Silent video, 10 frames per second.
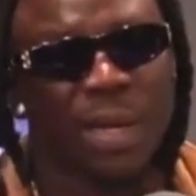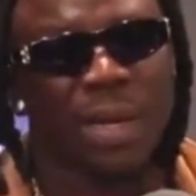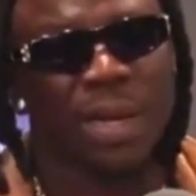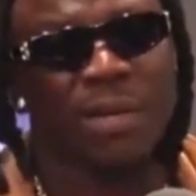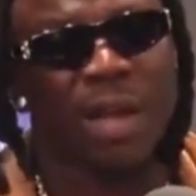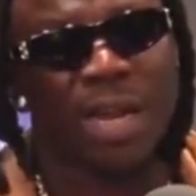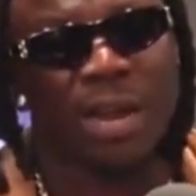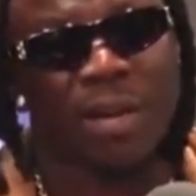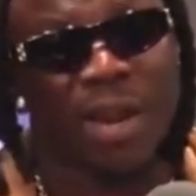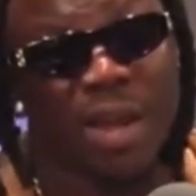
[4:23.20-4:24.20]
Grand
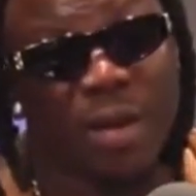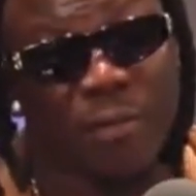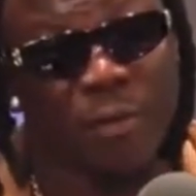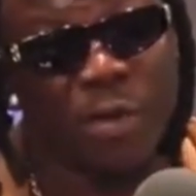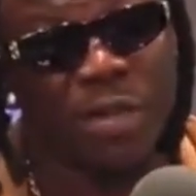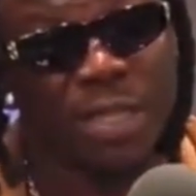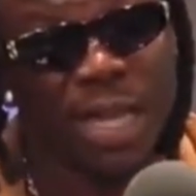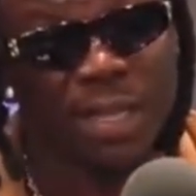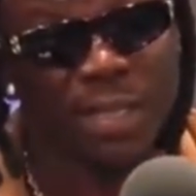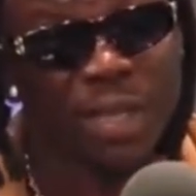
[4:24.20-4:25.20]
Arena, for
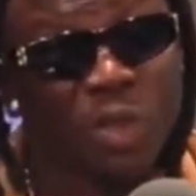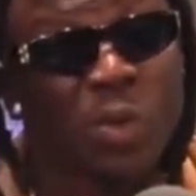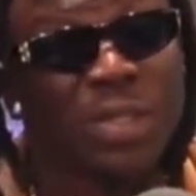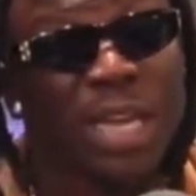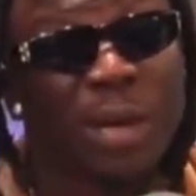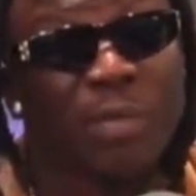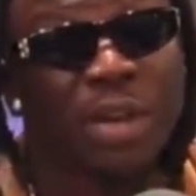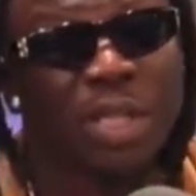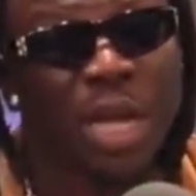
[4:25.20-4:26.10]
instance, is always under pressure